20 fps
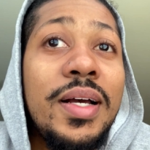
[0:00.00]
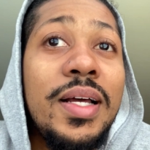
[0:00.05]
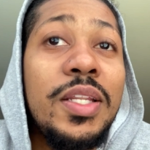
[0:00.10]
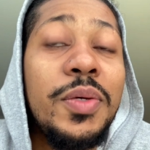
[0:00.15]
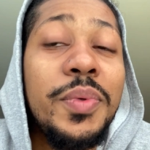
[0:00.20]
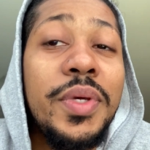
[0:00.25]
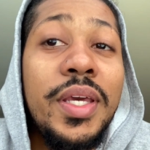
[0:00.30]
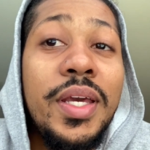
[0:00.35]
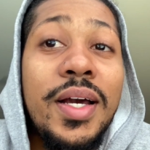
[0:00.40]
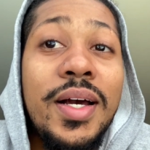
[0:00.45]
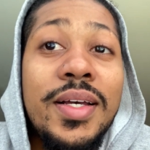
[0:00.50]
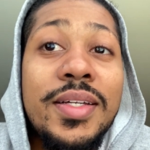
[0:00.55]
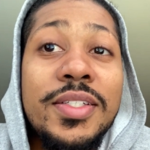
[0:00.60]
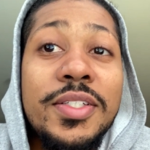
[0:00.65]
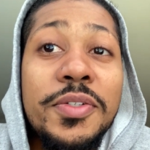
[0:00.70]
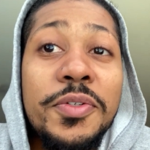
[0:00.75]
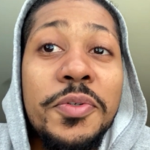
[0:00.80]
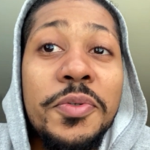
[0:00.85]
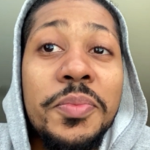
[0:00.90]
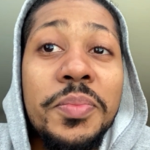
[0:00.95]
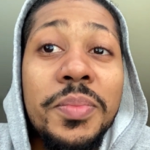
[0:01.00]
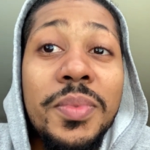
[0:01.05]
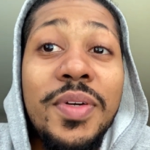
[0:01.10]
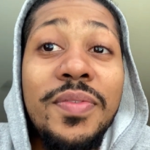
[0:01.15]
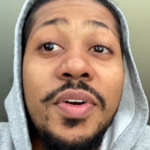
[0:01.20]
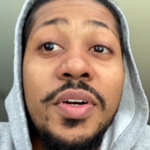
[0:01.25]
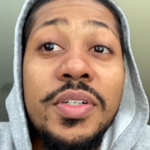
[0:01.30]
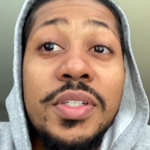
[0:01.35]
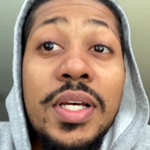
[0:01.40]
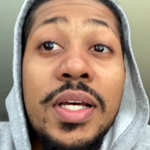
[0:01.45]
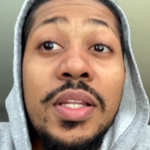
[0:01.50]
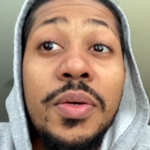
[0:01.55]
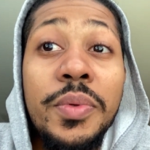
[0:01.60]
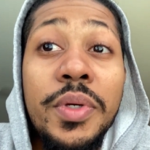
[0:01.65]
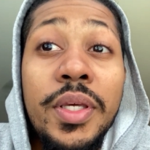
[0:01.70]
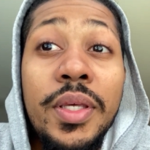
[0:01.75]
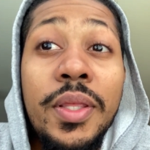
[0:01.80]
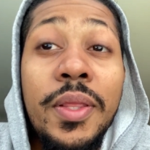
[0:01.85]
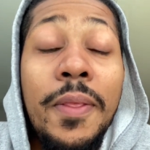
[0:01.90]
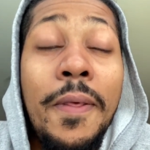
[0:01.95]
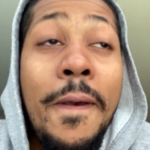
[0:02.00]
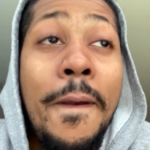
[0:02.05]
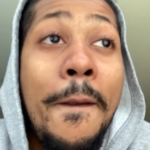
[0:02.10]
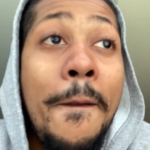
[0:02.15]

Halloween costume, first Halloween.